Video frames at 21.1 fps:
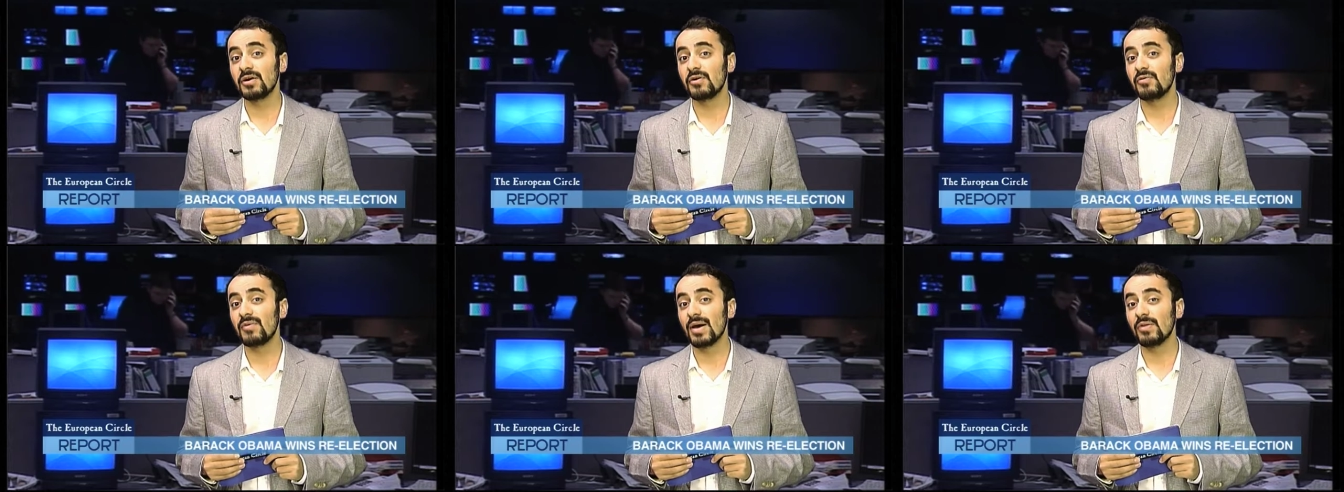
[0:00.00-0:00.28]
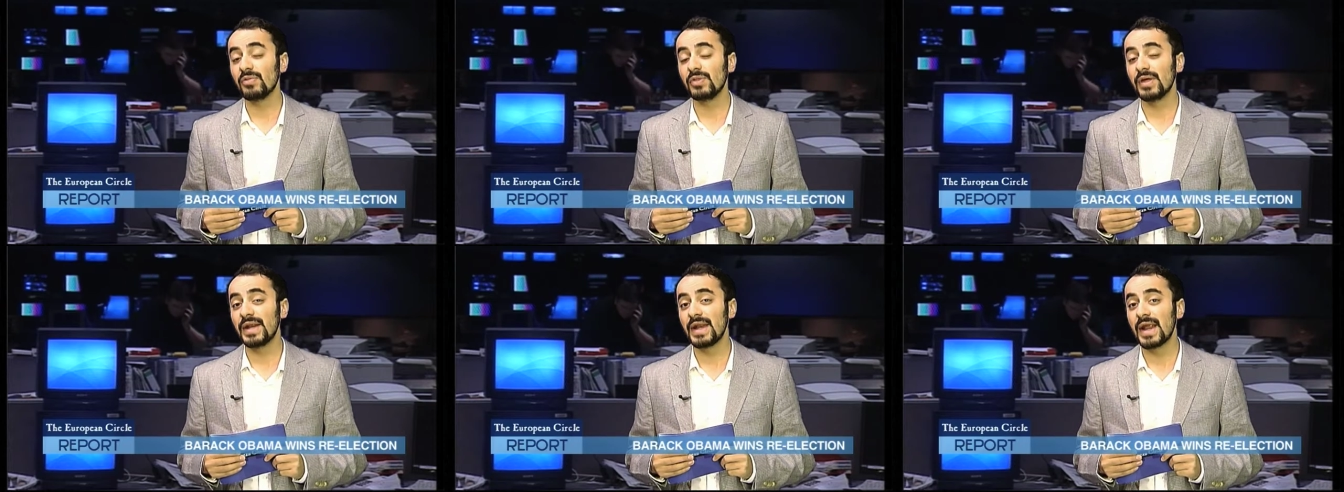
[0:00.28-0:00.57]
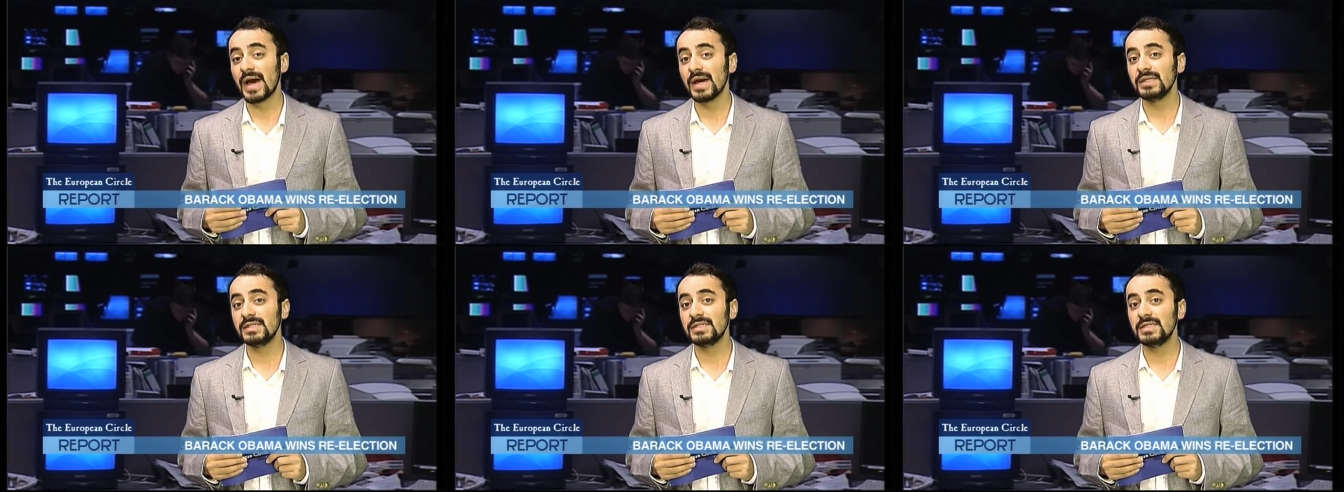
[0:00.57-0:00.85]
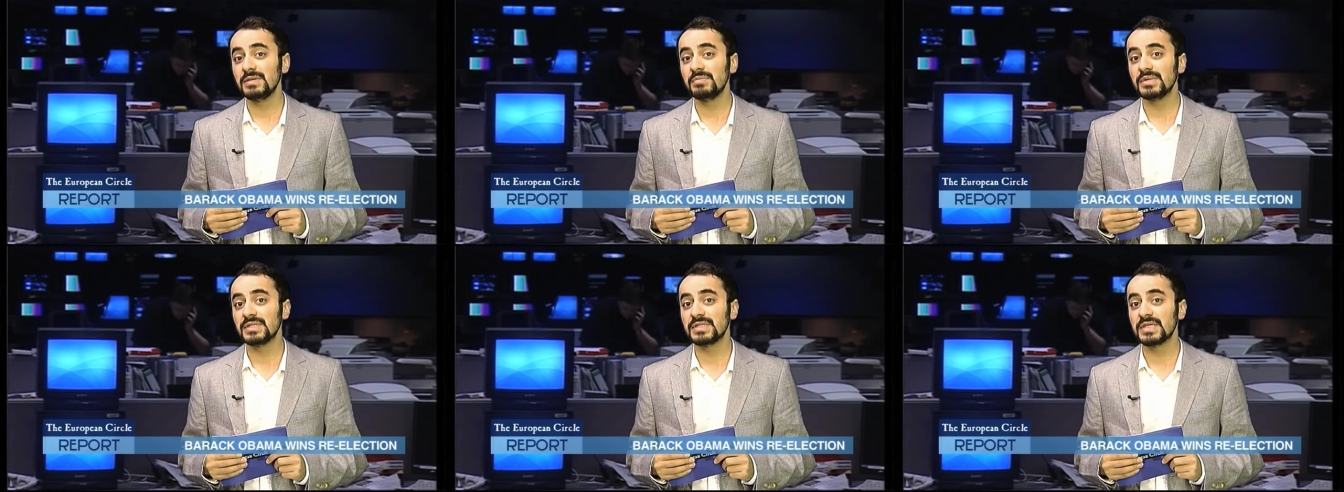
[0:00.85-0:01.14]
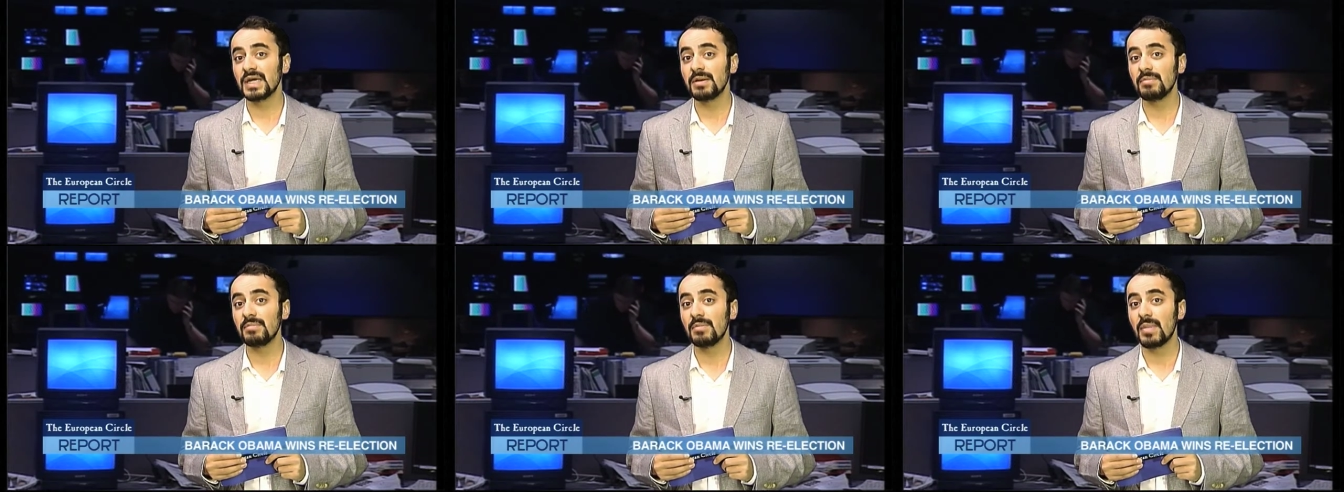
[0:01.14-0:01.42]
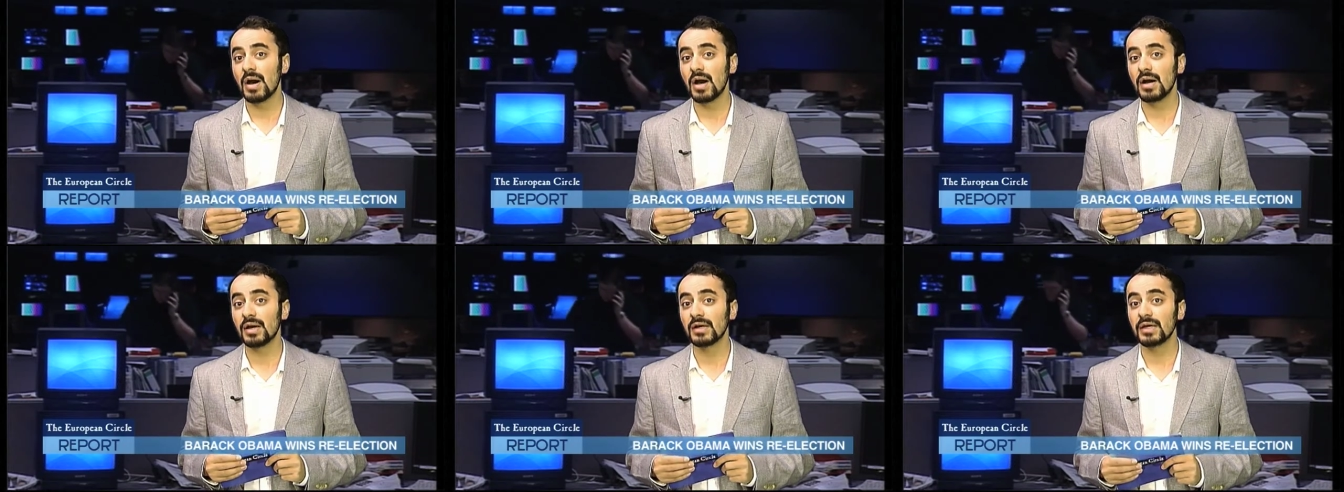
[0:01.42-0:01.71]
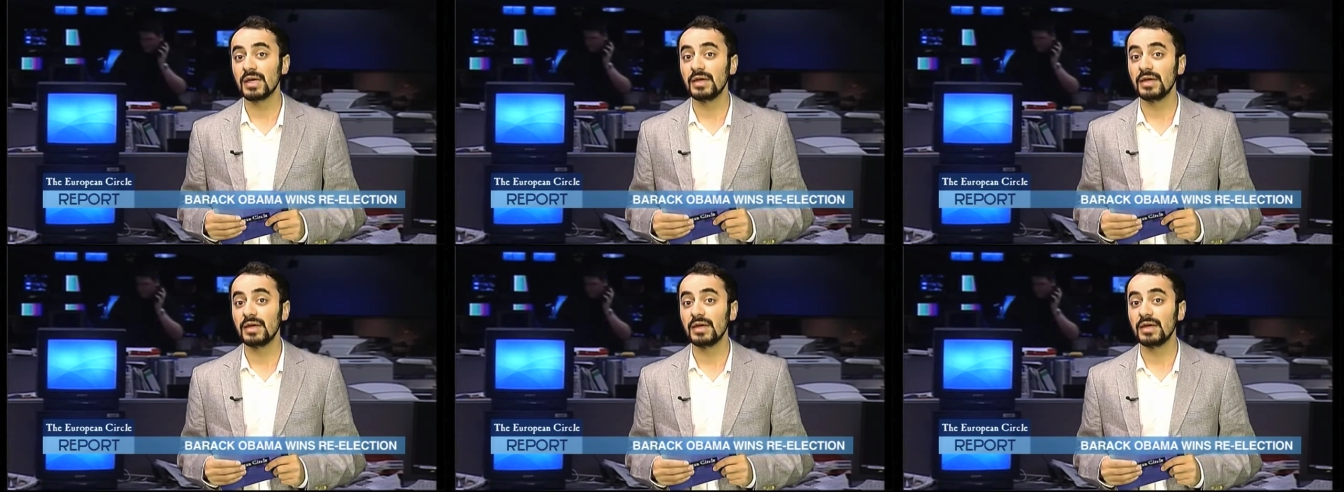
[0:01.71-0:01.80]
around the 90% mark